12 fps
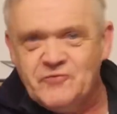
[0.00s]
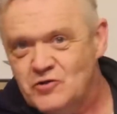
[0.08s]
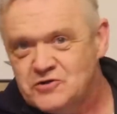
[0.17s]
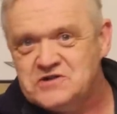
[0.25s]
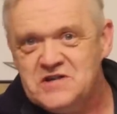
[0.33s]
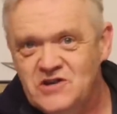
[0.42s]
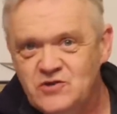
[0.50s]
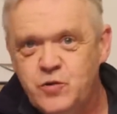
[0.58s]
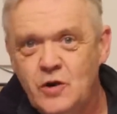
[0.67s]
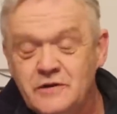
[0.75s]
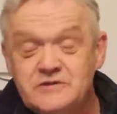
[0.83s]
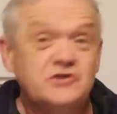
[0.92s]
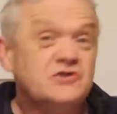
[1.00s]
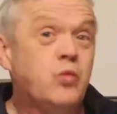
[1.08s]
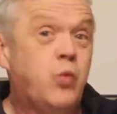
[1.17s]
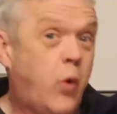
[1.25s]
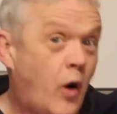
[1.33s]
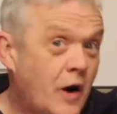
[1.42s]
Of course, C-Twirl is just
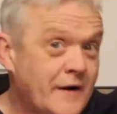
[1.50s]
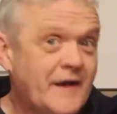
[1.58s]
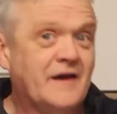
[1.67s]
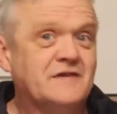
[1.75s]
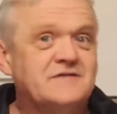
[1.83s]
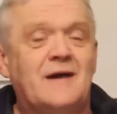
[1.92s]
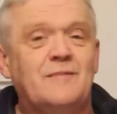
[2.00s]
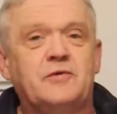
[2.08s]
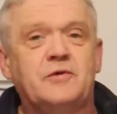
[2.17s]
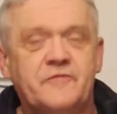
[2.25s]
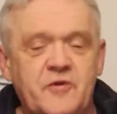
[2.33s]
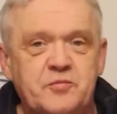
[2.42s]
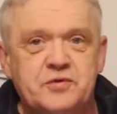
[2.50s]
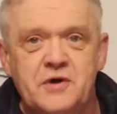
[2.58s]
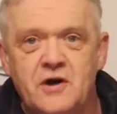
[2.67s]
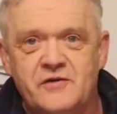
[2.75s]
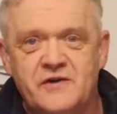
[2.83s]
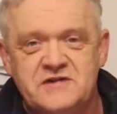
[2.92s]
one example of the
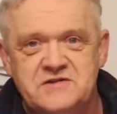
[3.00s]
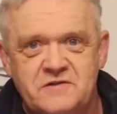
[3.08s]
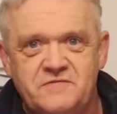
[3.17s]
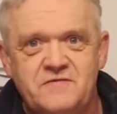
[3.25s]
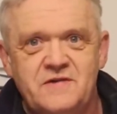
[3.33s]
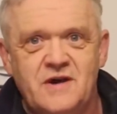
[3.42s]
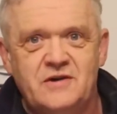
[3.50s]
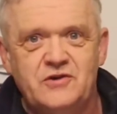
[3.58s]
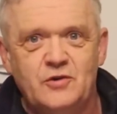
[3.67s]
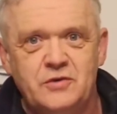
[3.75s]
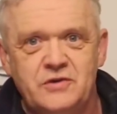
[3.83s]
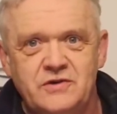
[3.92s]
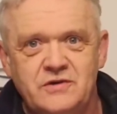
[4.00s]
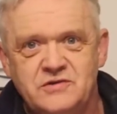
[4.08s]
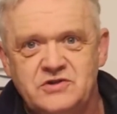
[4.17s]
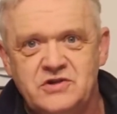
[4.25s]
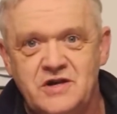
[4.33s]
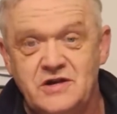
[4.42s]
progress of
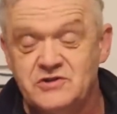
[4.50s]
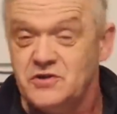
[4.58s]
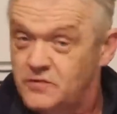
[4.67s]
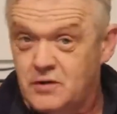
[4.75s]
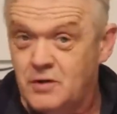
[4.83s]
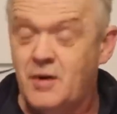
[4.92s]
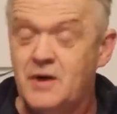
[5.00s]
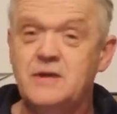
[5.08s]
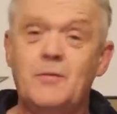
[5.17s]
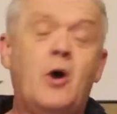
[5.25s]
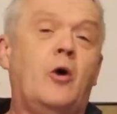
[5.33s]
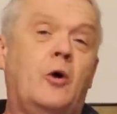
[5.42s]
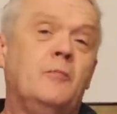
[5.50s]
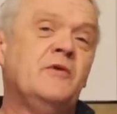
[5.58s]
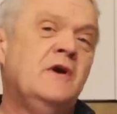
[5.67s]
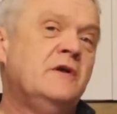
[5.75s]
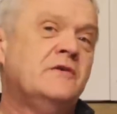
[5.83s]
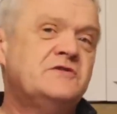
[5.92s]
VWTs, and there are many more.
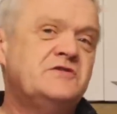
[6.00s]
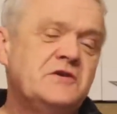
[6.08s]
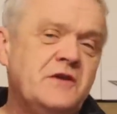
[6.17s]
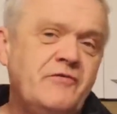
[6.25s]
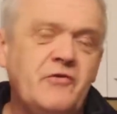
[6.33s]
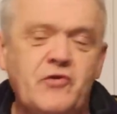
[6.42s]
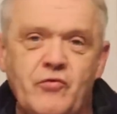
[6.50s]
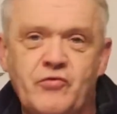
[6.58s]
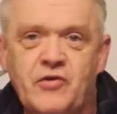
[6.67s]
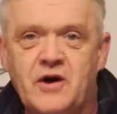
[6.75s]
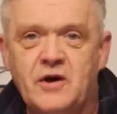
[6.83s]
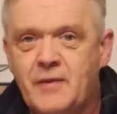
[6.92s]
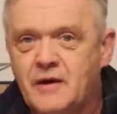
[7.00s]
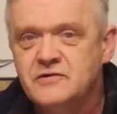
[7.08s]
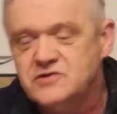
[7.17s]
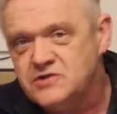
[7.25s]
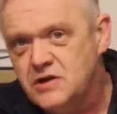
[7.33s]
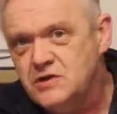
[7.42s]
The significant thing
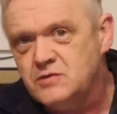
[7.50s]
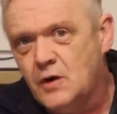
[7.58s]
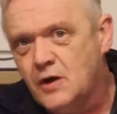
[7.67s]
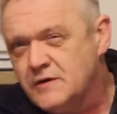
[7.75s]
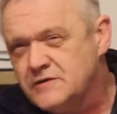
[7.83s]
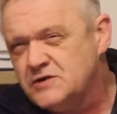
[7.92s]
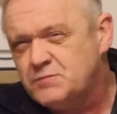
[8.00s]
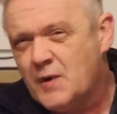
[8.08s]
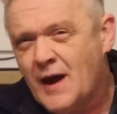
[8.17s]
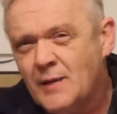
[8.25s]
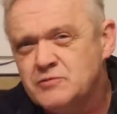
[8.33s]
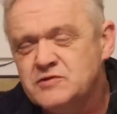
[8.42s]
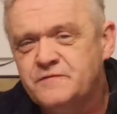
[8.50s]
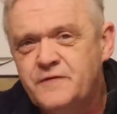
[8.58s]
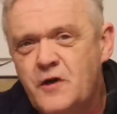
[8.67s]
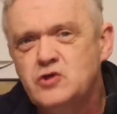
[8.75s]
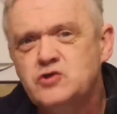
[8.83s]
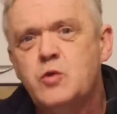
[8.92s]
about C-Twirl is it's perhaps the
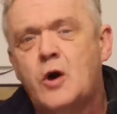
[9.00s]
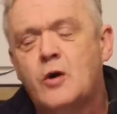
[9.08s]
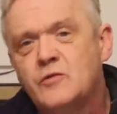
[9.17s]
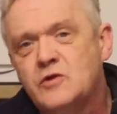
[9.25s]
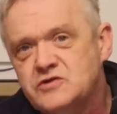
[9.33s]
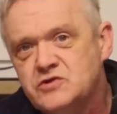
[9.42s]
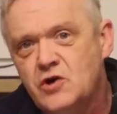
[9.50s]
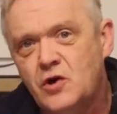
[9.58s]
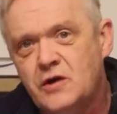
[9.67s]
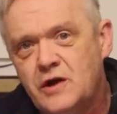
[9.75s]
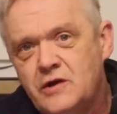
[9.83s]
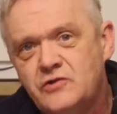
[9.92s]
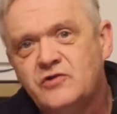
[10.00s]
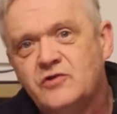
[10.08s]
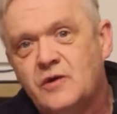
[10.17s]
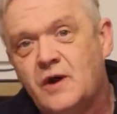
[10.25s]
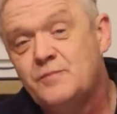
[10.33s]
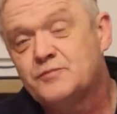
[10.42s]
first one that's gone
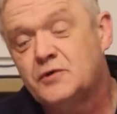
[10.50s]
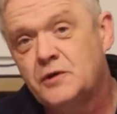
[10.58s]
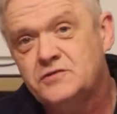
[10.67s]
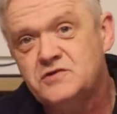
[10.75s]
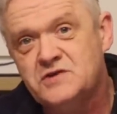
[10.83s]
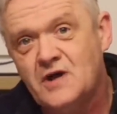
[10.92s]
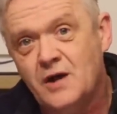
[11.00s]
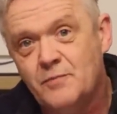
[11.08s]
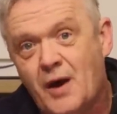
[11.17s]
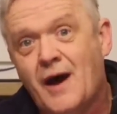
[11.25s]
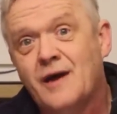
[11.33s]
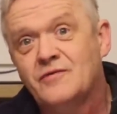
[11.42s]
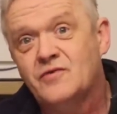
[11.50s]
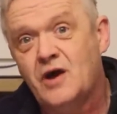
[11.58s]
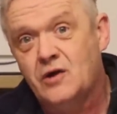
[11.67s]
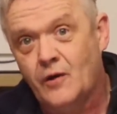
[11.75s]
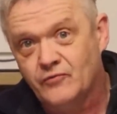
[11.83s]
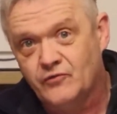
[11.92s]
into a prototype and
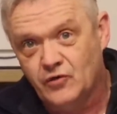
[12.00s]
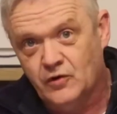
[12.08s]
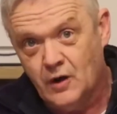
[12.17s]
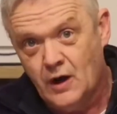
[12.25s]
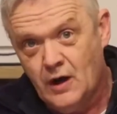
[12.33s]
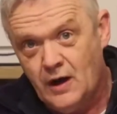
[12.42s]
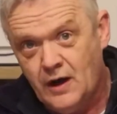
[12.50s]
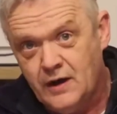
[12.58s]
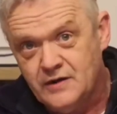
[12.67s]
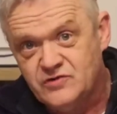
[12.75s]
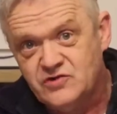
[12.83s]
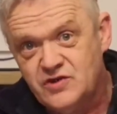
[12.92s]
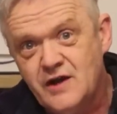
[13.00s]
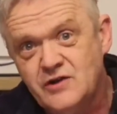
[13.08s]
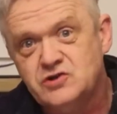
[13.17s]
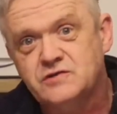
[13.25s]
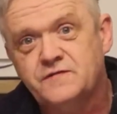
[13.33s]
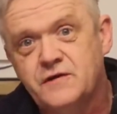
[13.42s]
then onto a
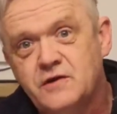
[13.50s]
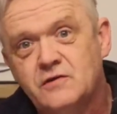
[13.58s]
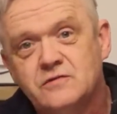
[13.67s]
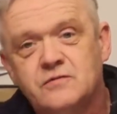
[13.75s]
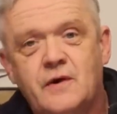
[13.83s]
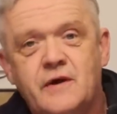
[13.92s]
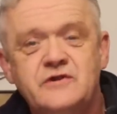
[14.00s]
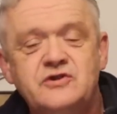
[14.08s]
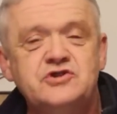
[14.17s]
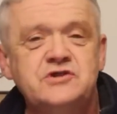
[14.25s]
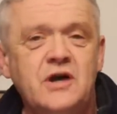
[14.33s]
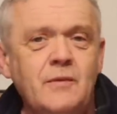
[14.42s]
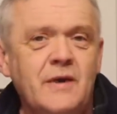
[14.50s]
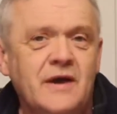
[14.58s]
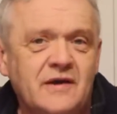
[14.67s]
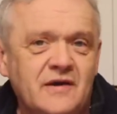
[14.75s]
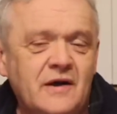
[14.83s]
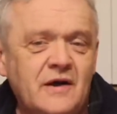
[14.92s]
test field where it's
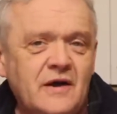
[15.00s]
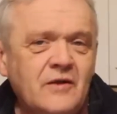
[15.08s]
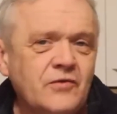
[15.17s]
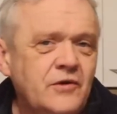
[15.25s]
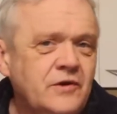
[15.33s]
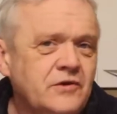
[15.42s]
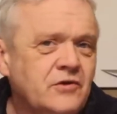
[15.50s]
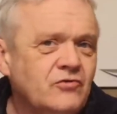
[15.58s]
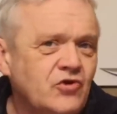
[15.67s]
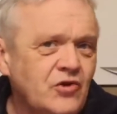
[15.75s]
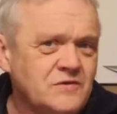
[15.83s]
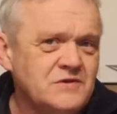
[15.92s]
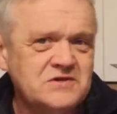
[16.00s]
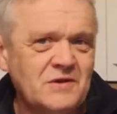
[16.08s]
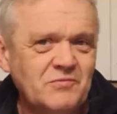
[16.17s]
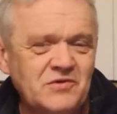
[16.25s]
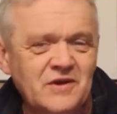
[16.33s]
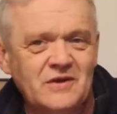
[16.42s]
showing that it can do
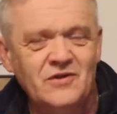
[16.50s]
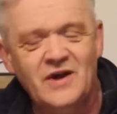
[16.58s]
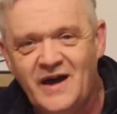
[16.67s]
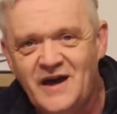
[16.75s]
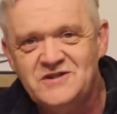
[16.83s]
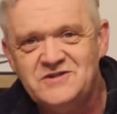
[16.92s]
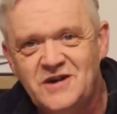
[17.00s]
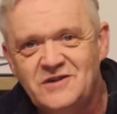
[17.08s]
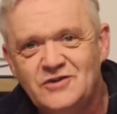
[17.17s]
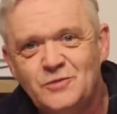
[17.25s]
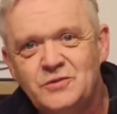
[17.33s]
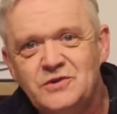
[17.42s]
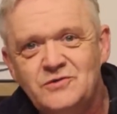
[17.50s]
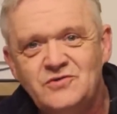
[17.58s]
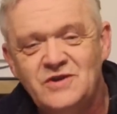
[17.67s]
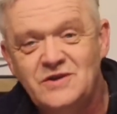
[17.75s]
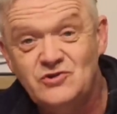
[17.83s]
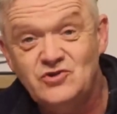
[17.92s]
something that
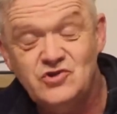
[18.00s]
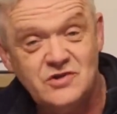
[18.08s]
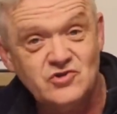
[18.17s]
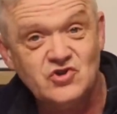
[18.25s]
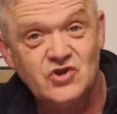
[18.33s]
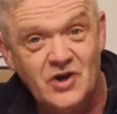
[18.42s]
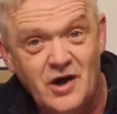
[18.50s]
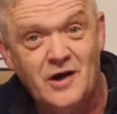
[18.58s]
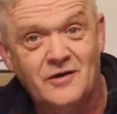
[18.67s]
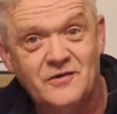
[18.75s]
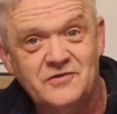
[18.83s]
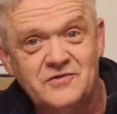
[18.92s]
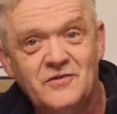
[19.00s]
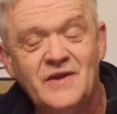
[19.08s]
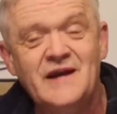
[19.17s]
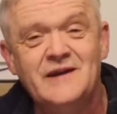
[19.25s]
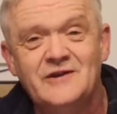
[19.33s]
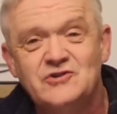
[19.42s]
HAWTs just can't,
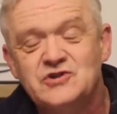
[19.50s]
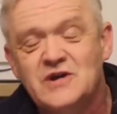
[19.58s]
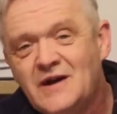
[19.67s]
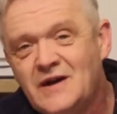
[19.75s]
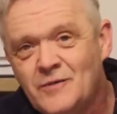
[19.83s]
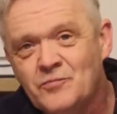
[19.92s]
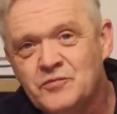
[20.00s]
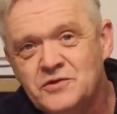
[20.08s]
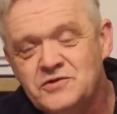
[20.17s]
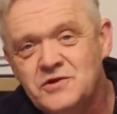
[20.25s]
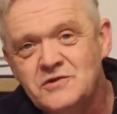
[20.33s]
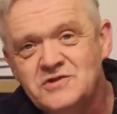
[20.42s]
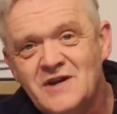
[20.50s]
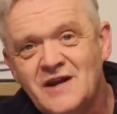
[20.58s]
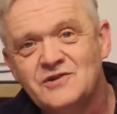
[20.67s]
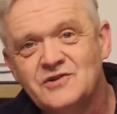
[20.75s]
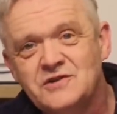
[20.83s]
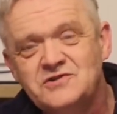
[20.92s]
and that is produce
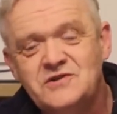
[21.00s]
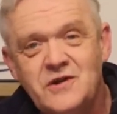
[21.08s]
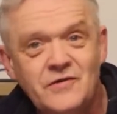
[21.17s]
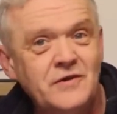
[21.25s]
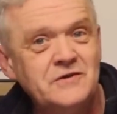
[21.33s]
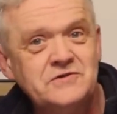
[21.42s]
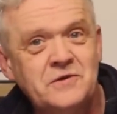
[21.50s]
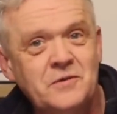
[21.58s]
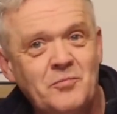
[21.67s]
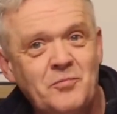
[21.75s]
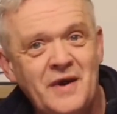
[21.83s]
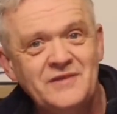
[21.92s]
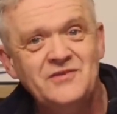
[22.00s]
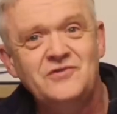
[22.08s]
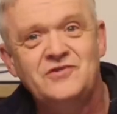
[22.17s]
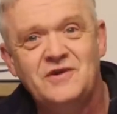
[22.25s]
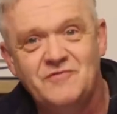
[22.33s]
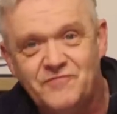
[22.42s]
electricity that is
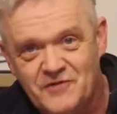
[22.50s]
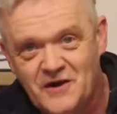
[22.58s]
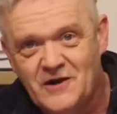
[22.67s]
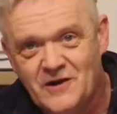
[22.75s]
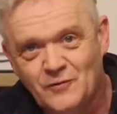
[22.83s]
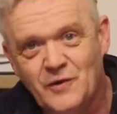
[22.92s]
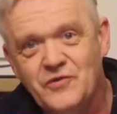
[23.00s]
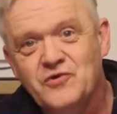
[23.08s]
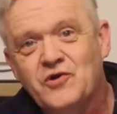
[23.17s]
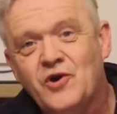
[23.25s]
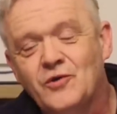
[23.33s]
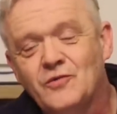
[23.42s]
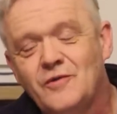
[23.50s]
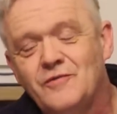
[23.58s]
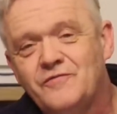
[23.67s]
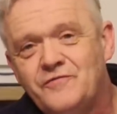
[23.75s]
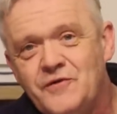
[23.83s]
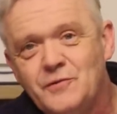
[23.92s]
competitive with
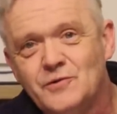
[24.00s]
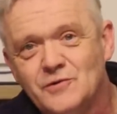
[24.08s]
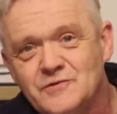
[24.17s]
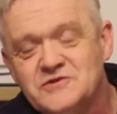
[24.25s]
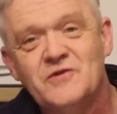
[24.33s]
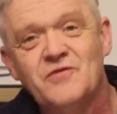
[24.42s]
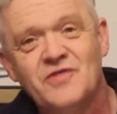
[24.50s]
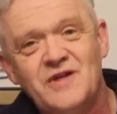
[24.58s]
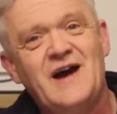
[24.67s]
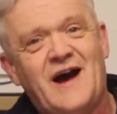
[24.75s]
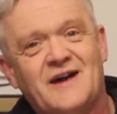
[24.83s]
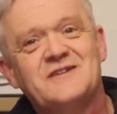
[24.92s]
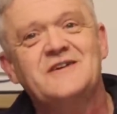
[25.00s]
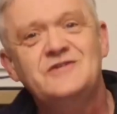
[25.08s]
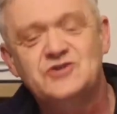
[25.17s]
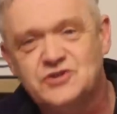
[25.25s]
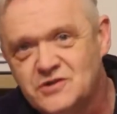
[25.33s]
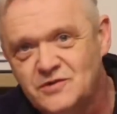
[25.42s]
current fuels, and that
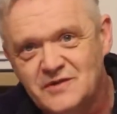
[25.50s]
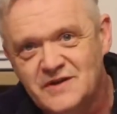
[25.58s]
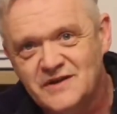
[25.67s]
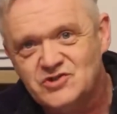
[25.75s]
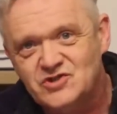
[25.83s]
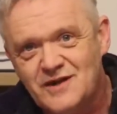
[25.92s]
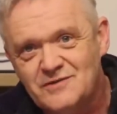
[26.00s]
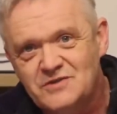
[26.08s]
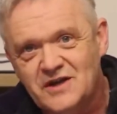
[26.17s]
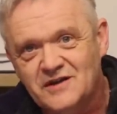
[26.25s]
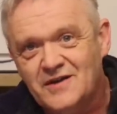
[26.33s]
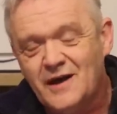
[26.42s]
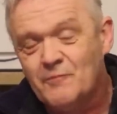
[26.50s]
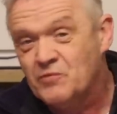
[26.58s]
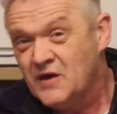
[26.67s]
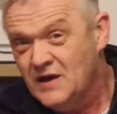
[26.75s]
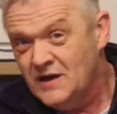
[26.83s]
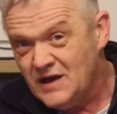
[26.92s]
is truly astounding. Now,
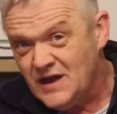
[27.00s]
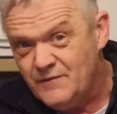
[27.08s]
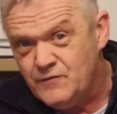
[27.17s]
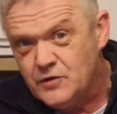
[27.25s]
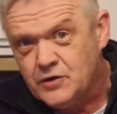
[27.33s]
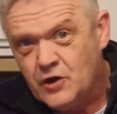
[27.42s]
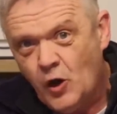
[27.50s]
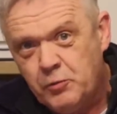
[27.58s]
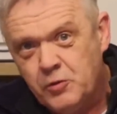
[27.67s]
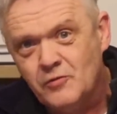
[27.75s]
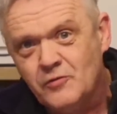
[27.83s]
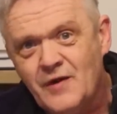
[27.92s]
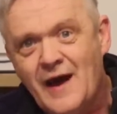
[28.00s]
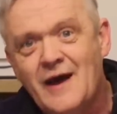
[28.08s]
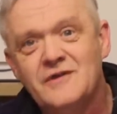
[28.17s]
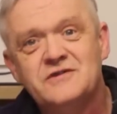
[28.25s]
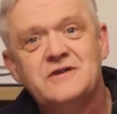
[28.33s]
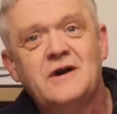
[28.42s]
if you couple
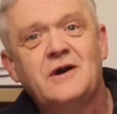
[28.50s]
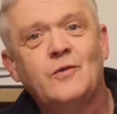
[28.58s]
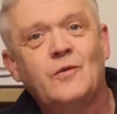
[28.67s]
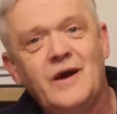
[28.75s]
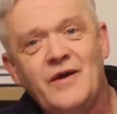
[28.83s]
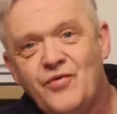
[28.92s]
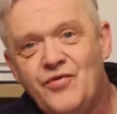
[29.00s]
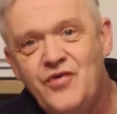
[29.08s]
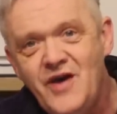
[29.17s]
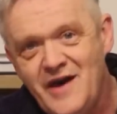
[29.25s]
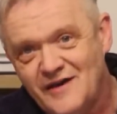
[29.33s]
that with